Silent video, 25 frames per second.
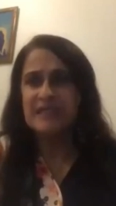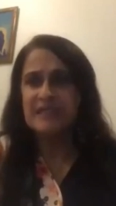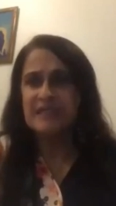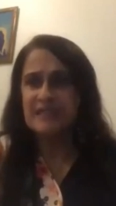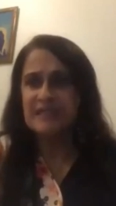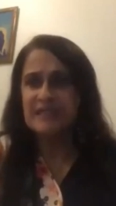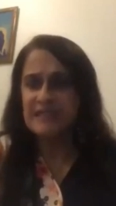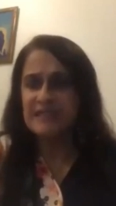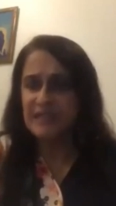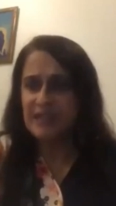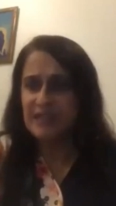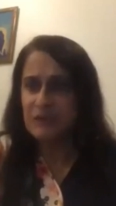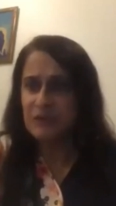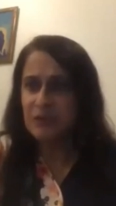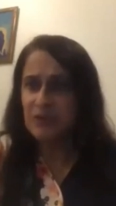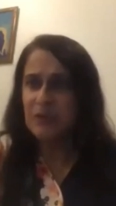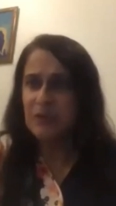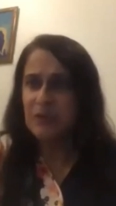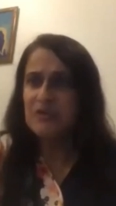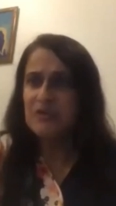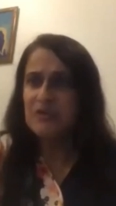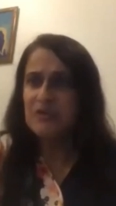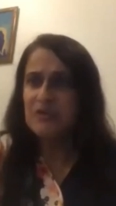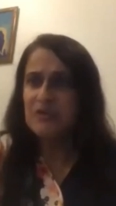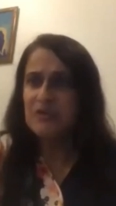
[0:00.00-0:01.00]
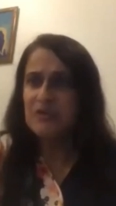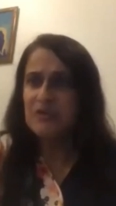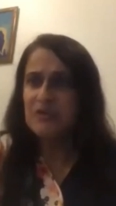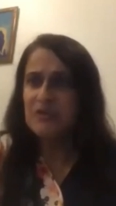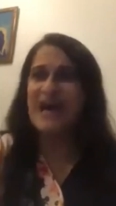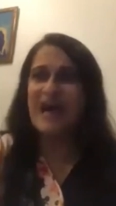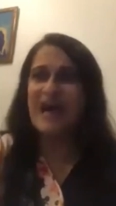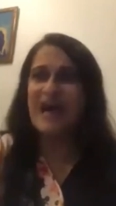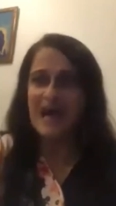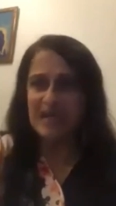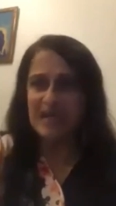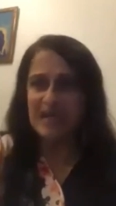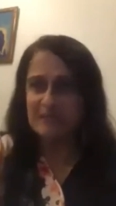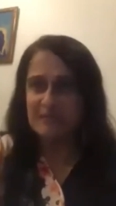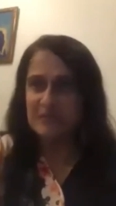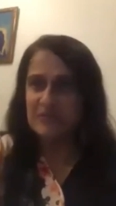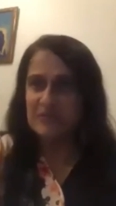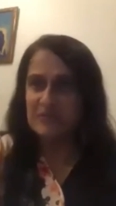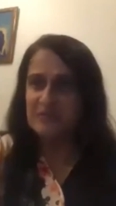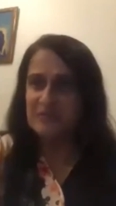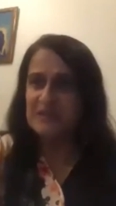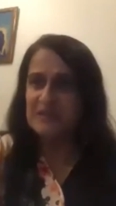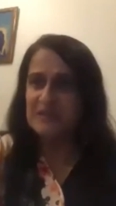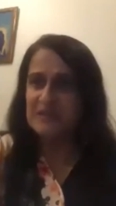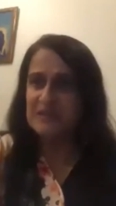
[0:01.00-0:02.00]
They go on to say eye
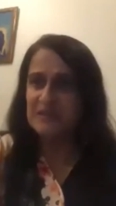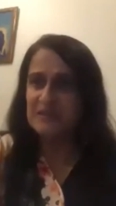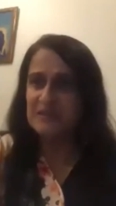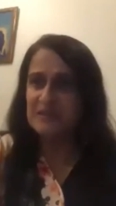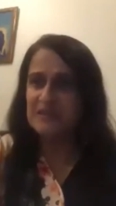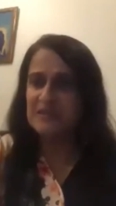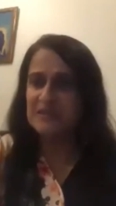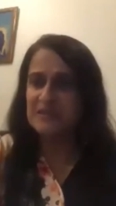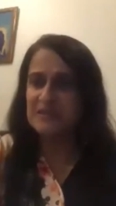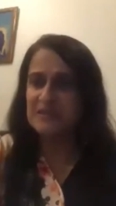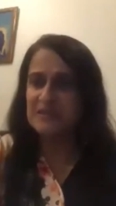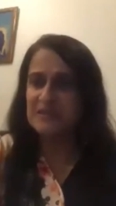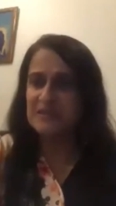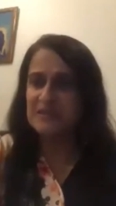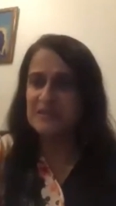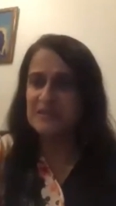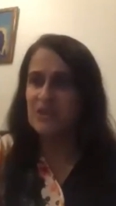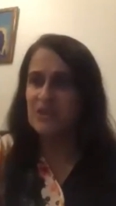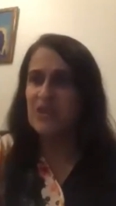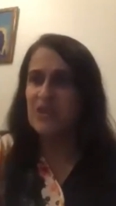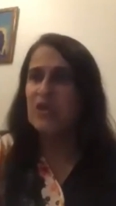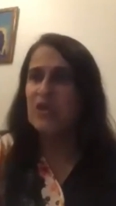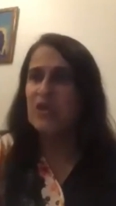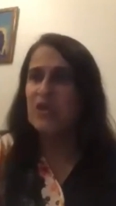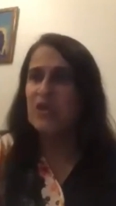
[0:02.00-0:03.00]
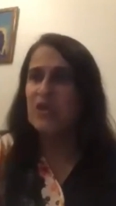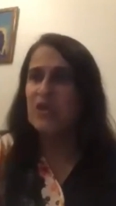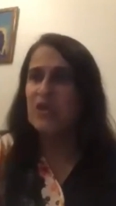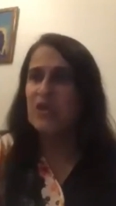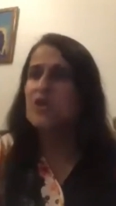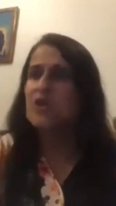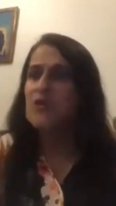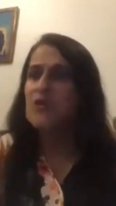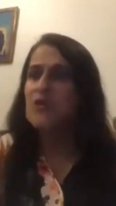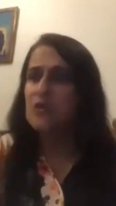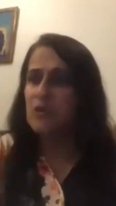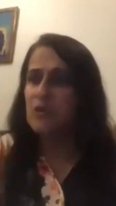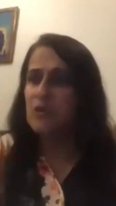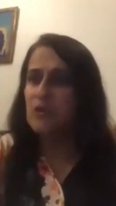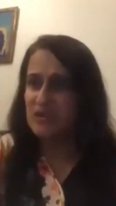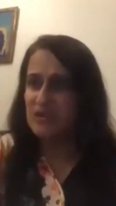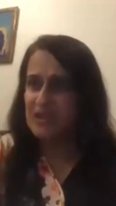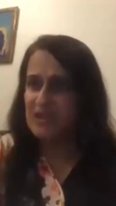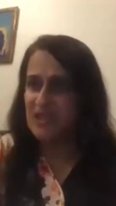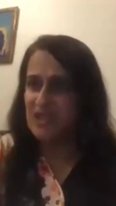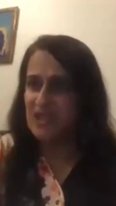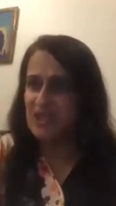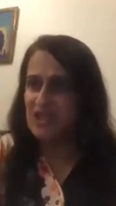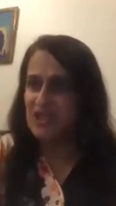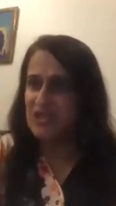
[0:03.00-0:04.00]
movements,
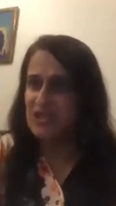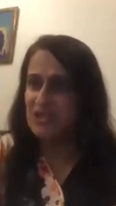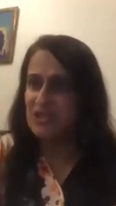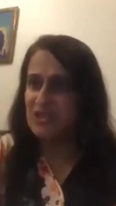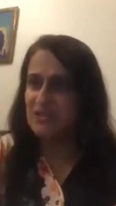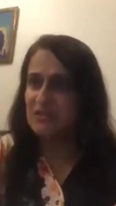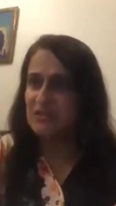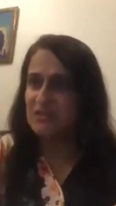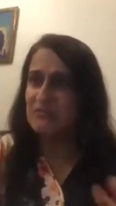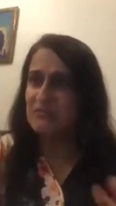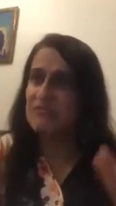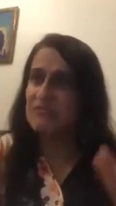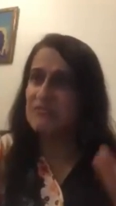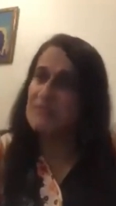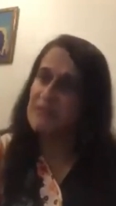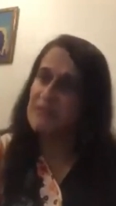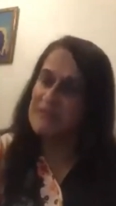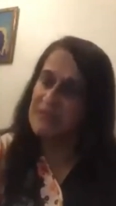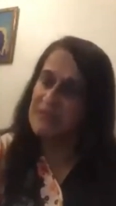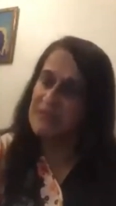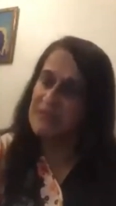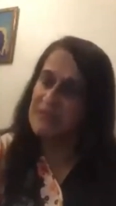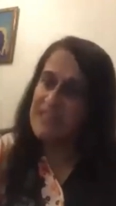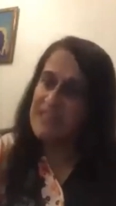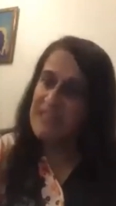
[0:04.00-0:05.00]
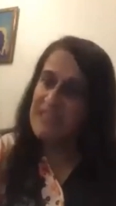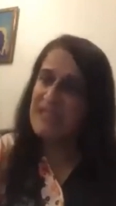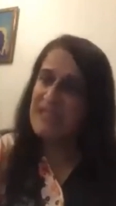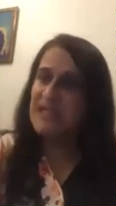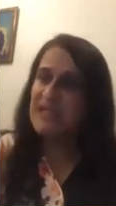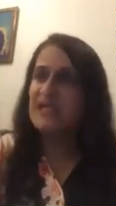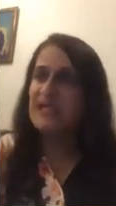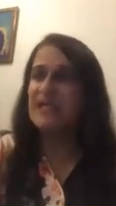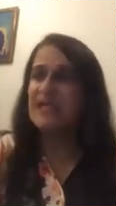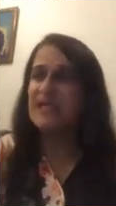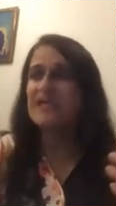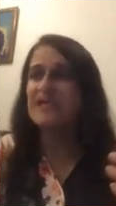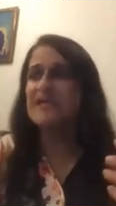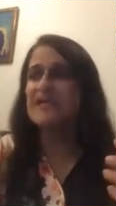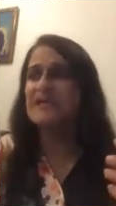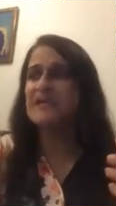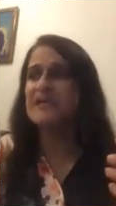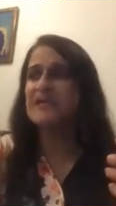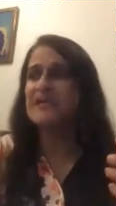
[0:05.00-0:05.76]
coordination, lazy eye,